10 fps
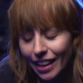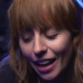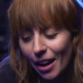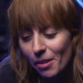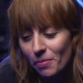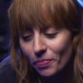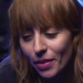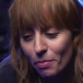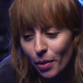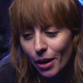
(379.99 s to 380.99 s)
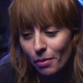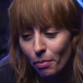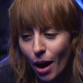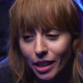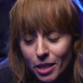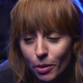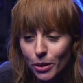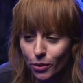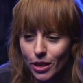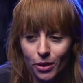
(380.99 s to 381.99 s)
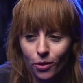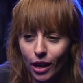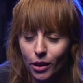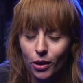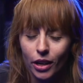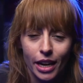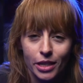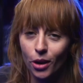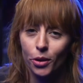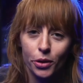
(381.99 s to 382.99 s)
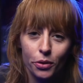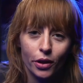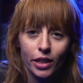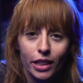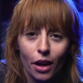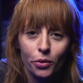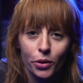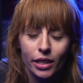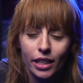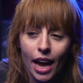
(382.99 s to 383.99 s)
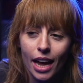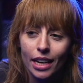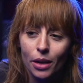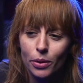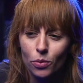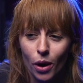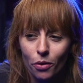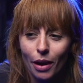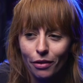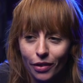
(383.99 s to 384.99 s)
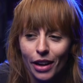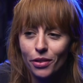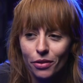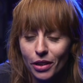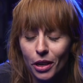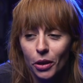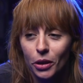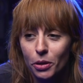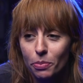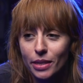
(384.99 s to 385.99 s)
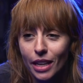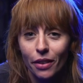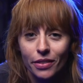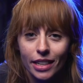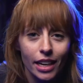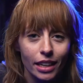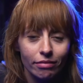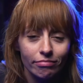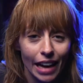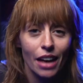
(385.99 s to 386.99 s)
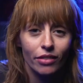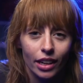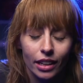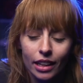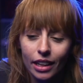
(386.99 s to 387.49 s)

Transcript: But Miley's most recent record I totally fell in love with, and it was one of my favourite video clips I've seen ever.